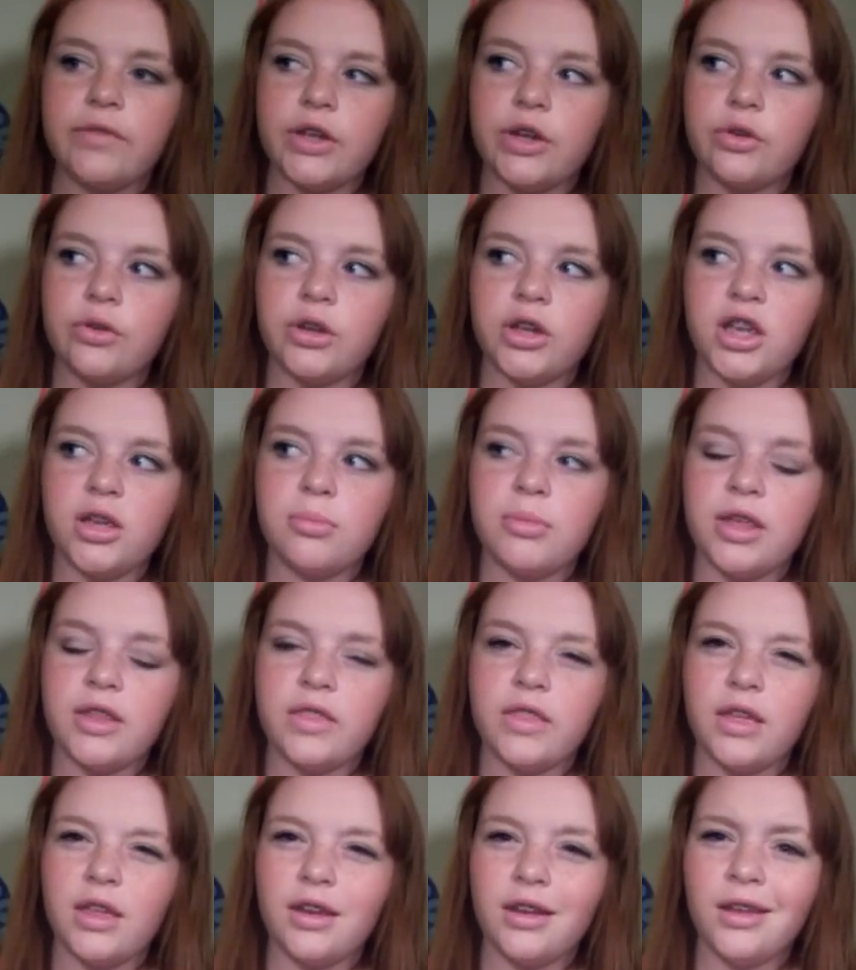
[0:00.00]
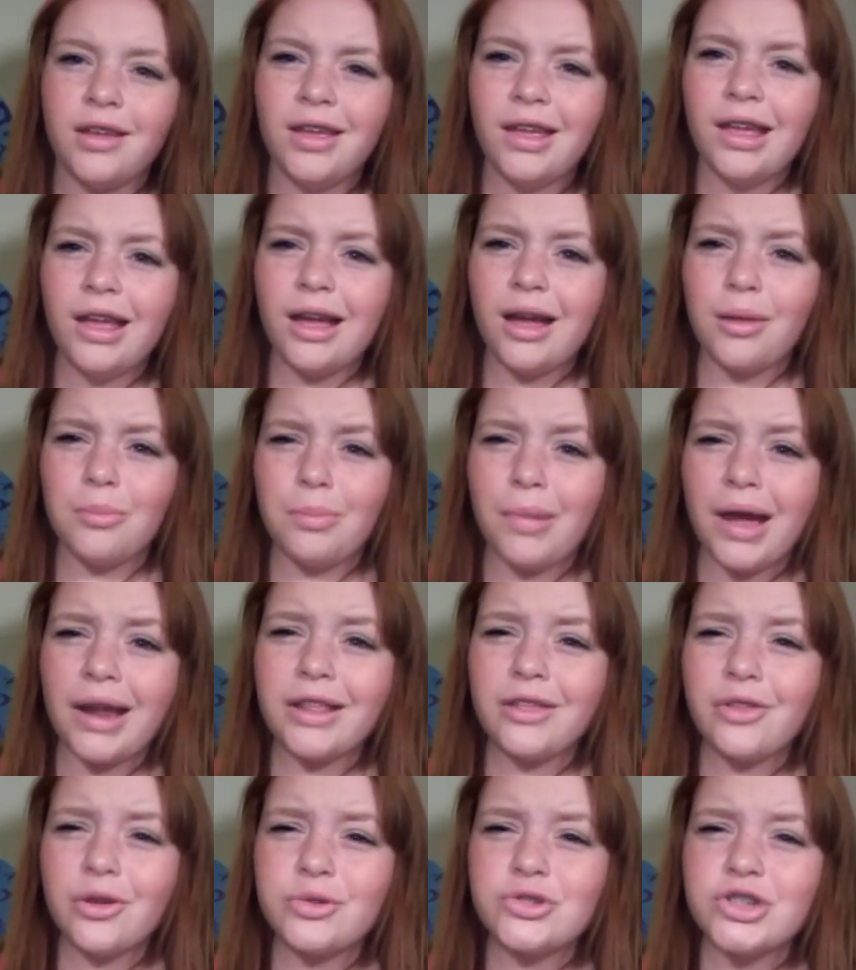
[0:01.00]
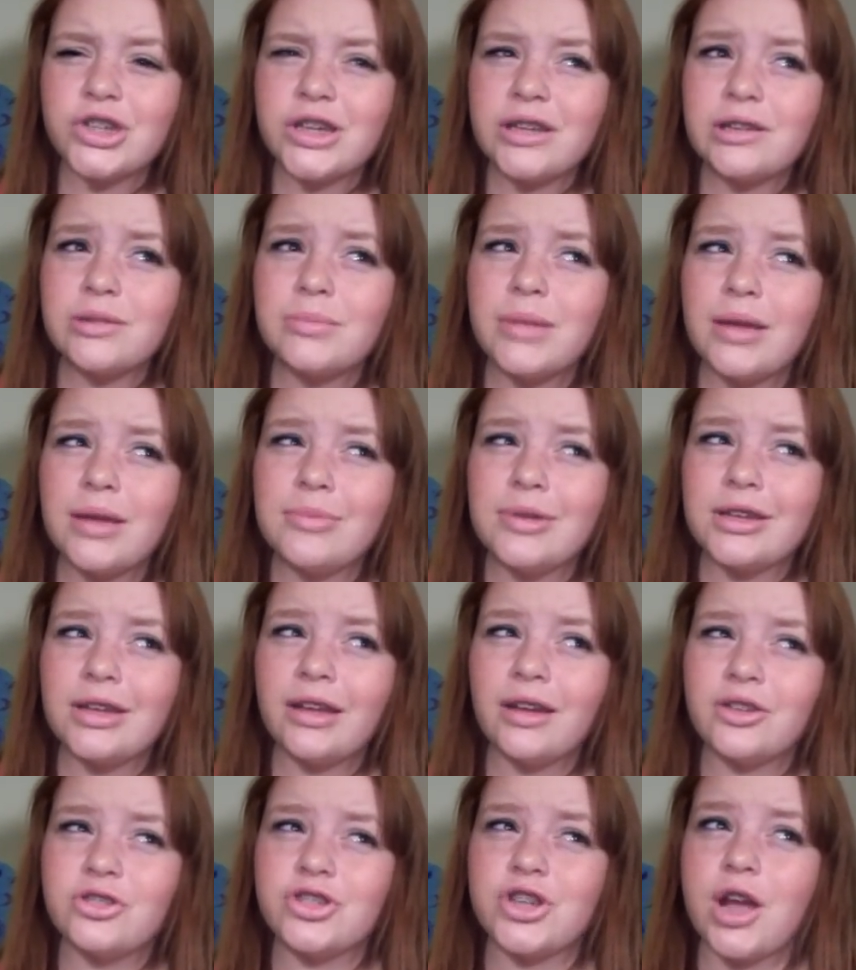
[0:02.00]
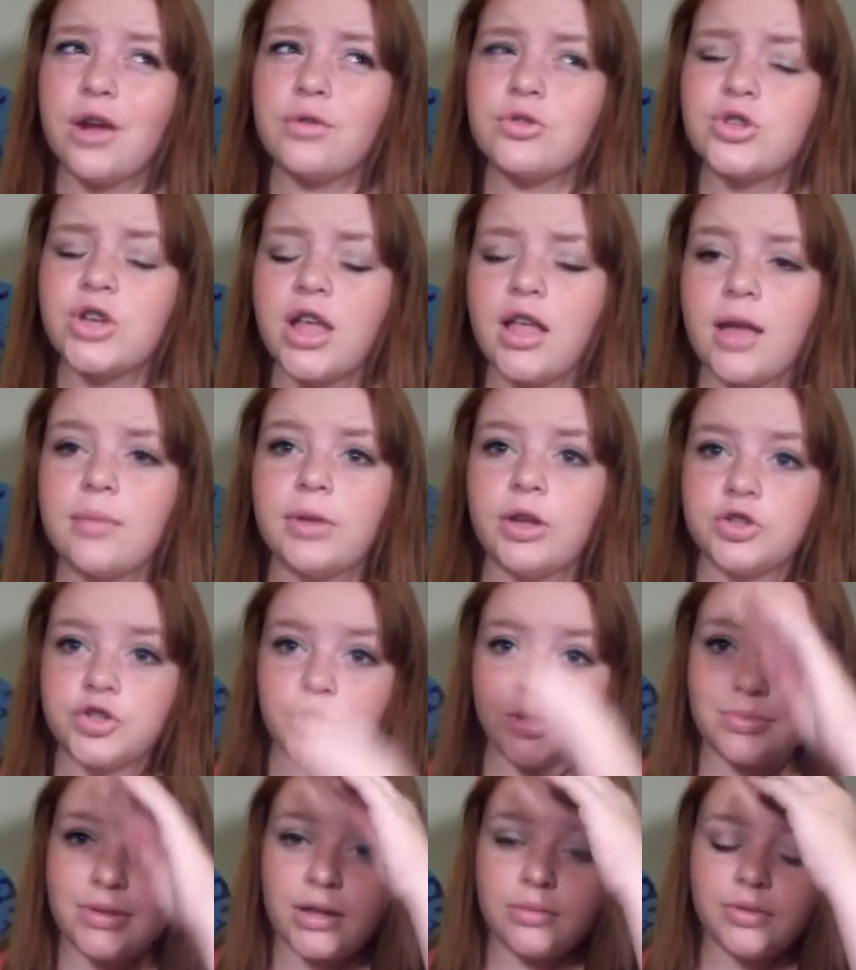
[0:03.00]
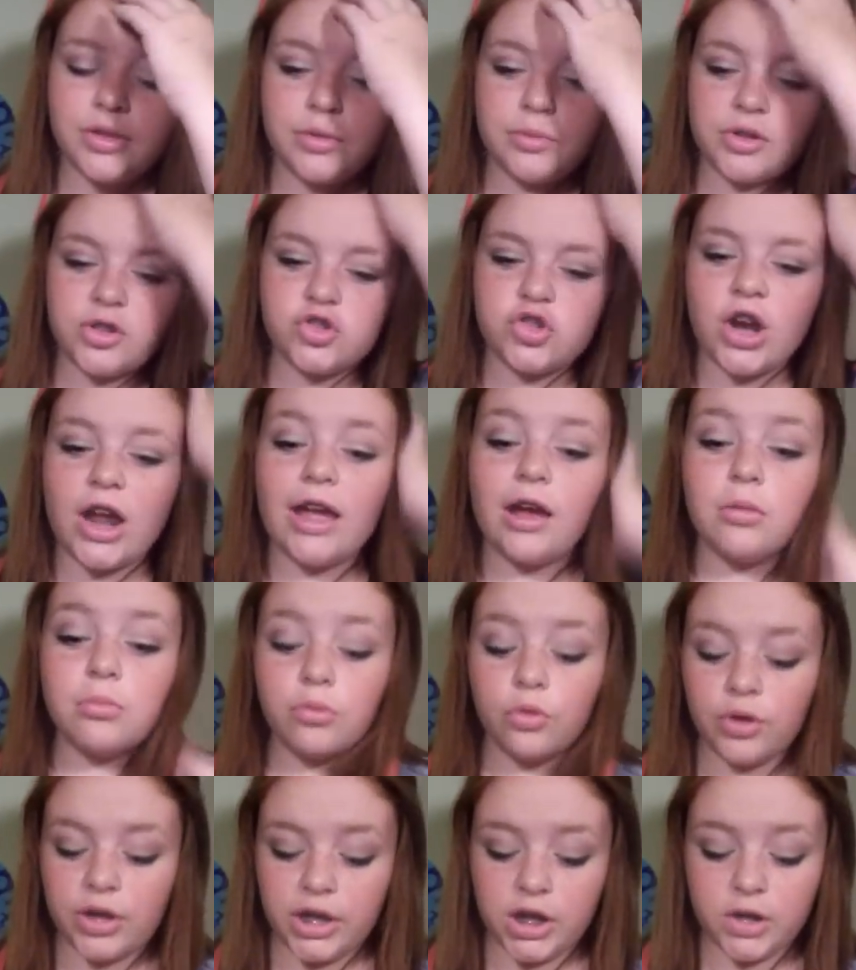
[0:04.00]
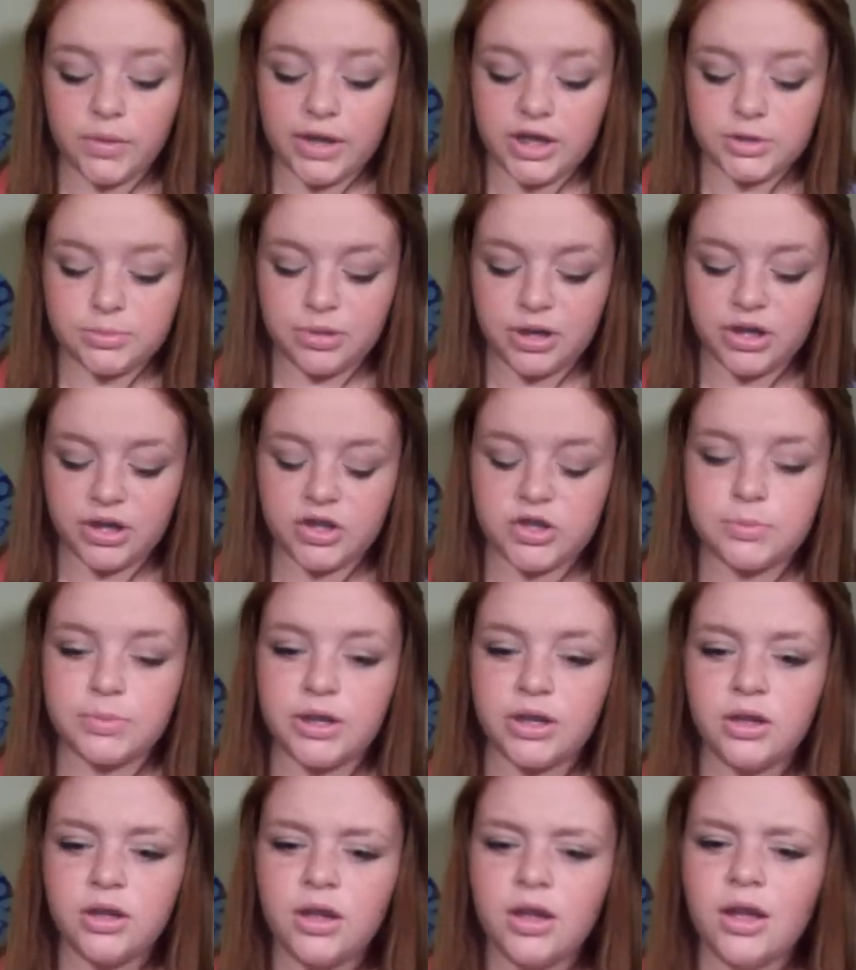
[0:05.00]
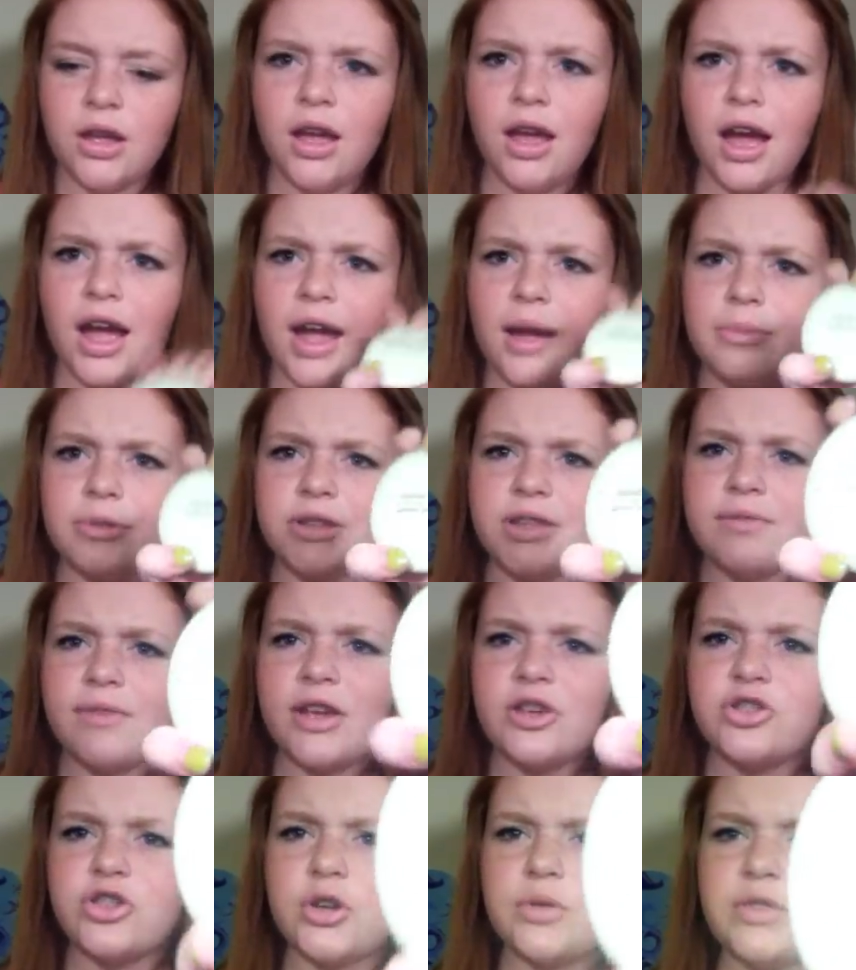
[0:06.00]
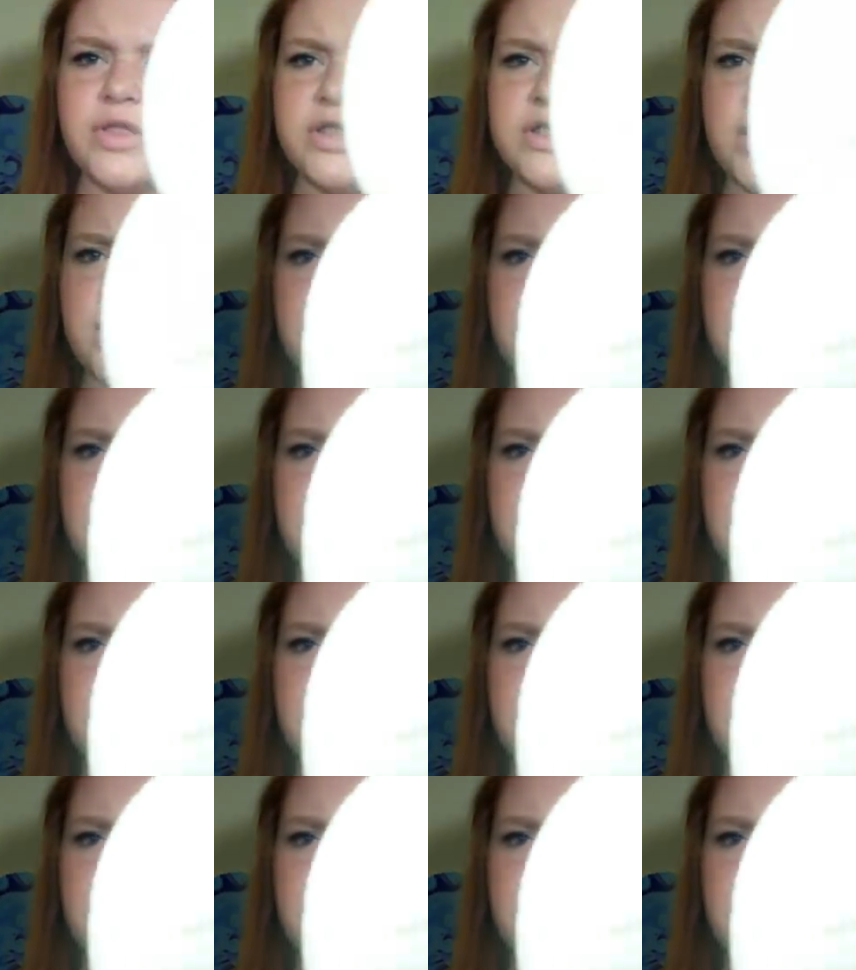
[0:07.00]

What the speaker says: cream and then a body lotion and maybe a shower gel. I'm not sure, but I really want to try out more EOS products. But I believe I showed this in